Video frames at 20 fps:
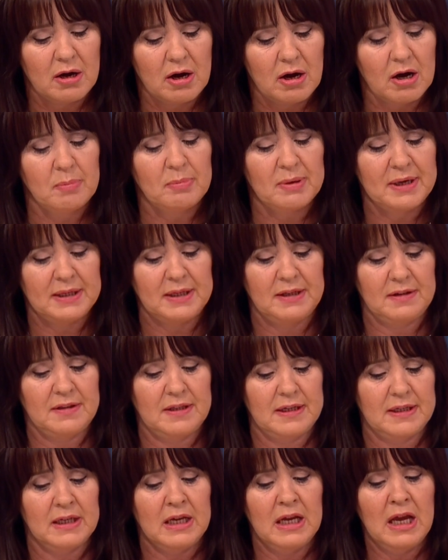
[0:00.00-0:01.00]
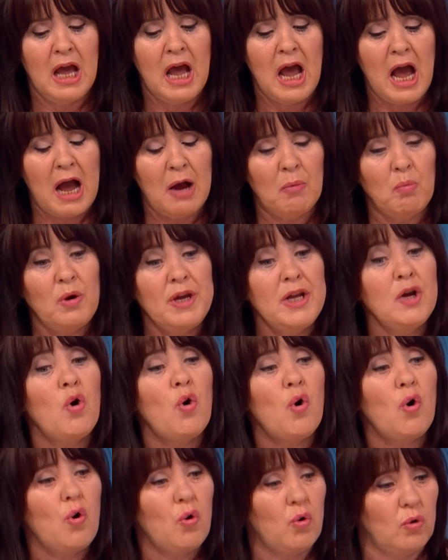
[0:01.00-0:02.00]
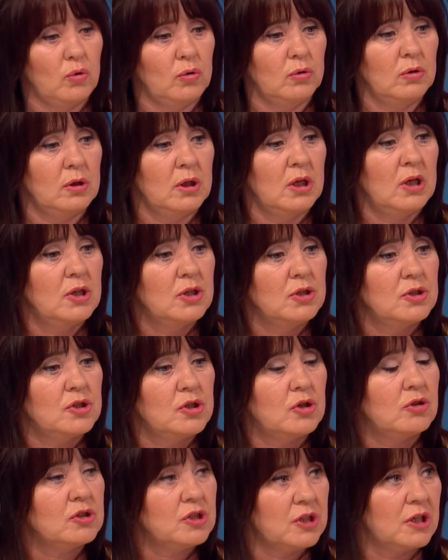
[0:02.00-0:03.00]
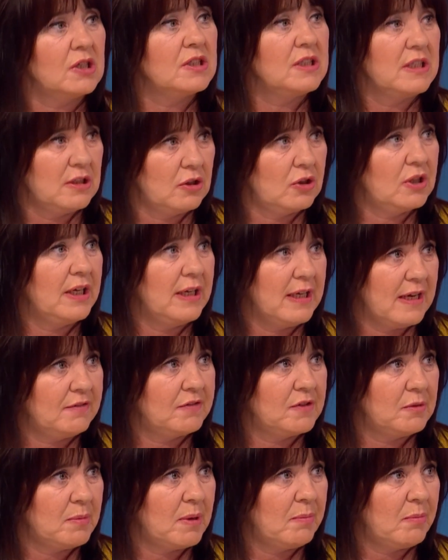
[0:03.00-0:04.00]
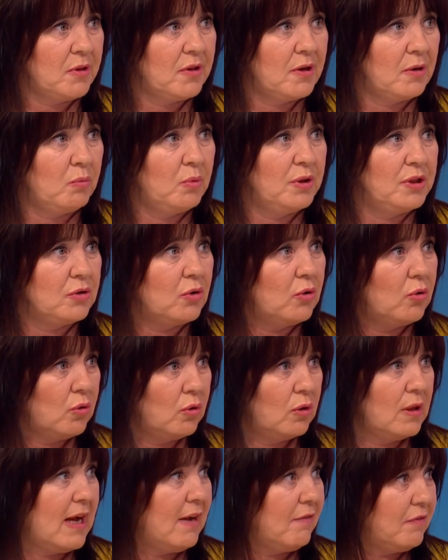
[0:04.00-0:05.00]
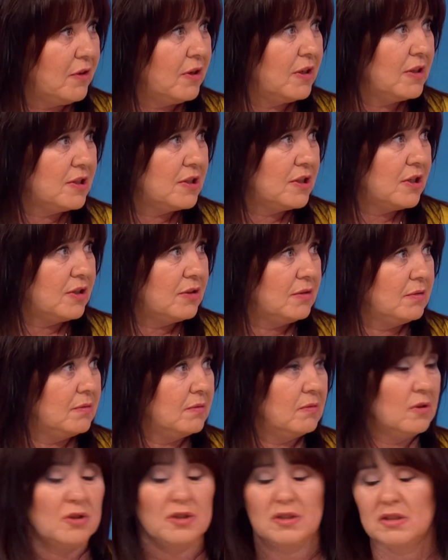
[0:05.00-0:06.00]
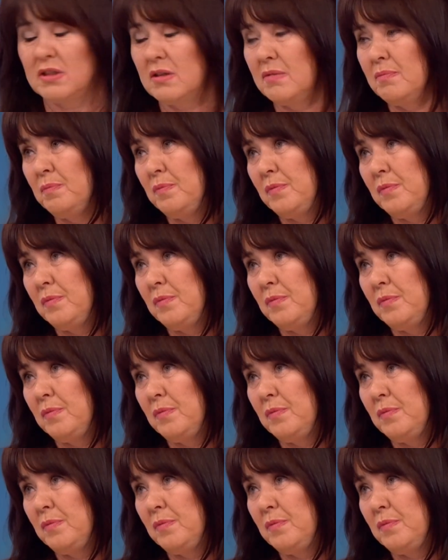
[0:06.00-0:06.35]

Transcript: heartbreaking thing. And we all took turns in looking after my mother. We'd all have her at certain... Cause,